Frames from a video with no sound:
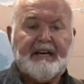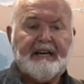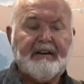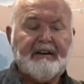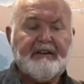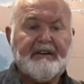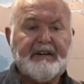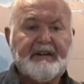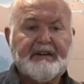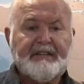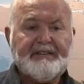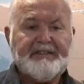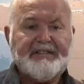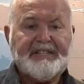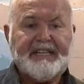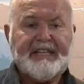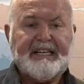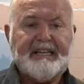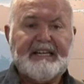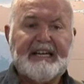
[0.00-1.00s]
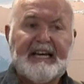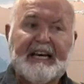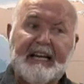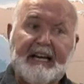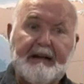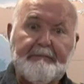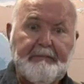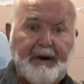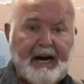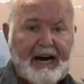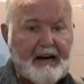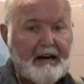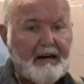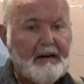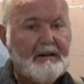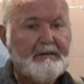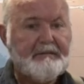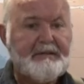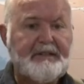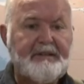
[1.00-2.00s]
Here in Ostend and back
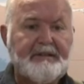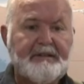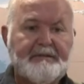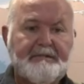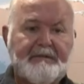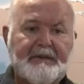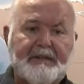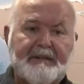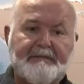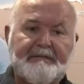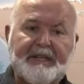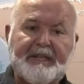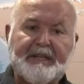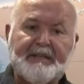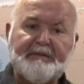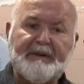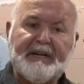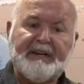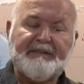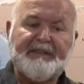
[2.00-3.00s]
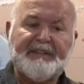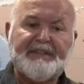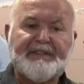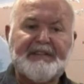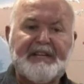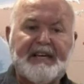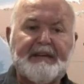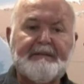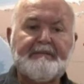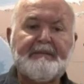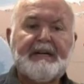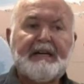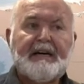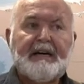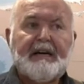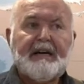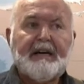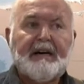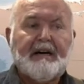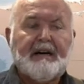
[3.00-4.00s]
home in New Smyrna Beach, we have the same
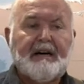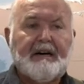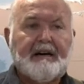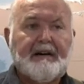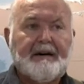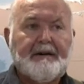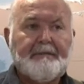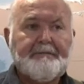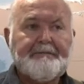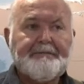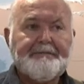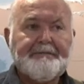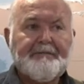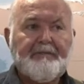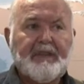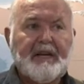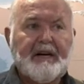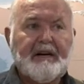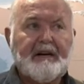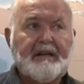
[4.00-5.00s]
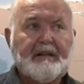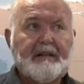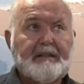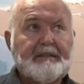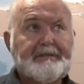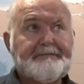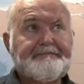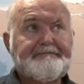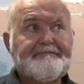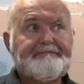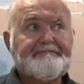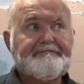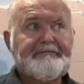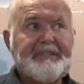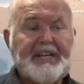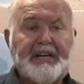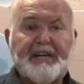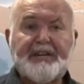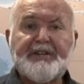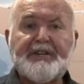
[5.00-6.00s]
um, um,
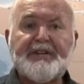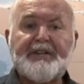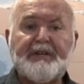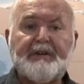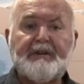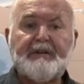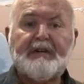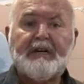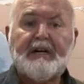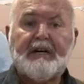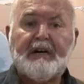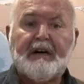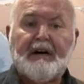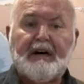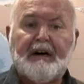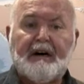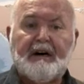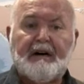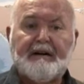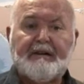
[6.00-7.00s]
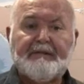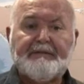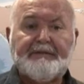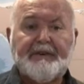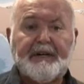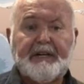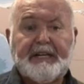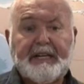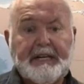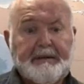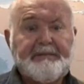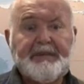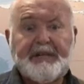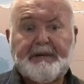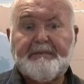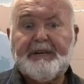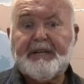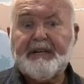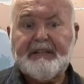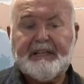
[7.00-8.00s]
issue of uh, empty
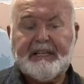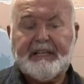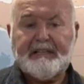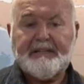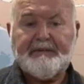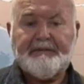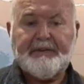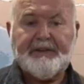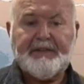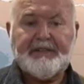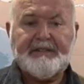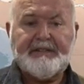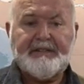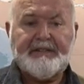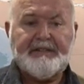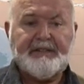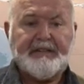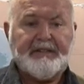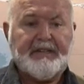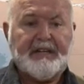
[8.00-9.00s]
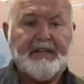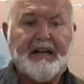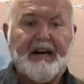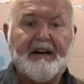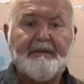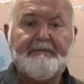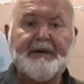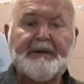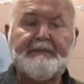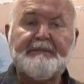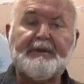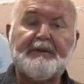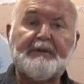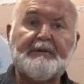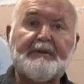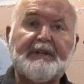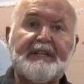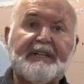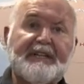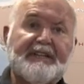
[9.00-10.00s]
buildings, for instance. There's a lot of people who
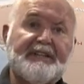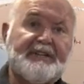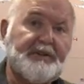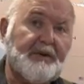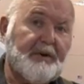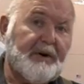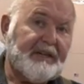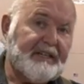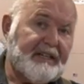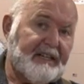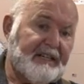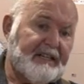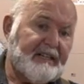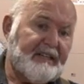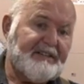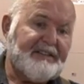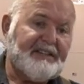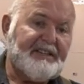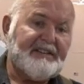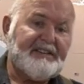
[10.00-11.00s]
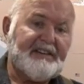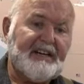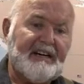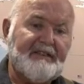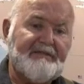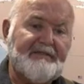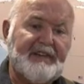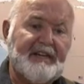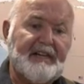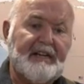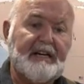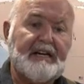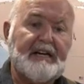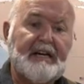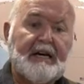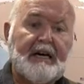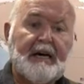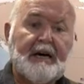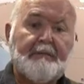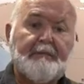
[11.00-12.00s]
really enjoy their little seaside villa,
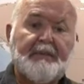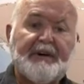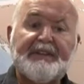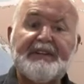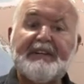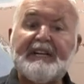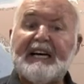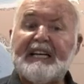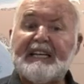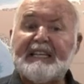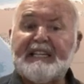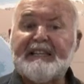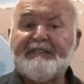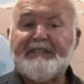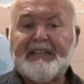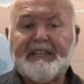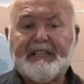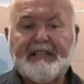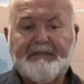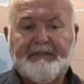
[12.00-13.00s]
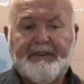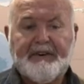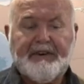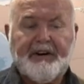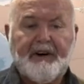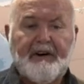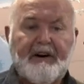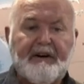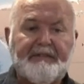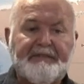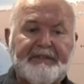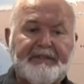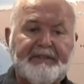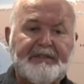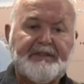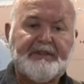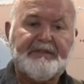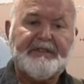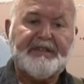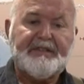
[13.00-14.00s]
but they're not living there very often,
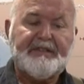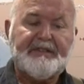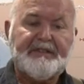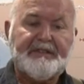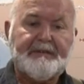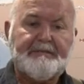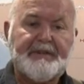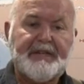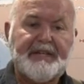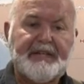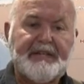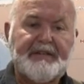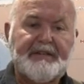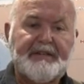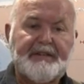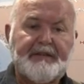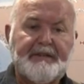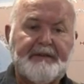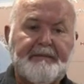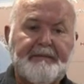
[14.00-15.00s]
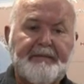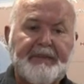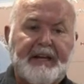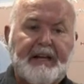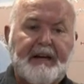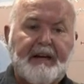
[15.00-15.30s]
so this is a big issue.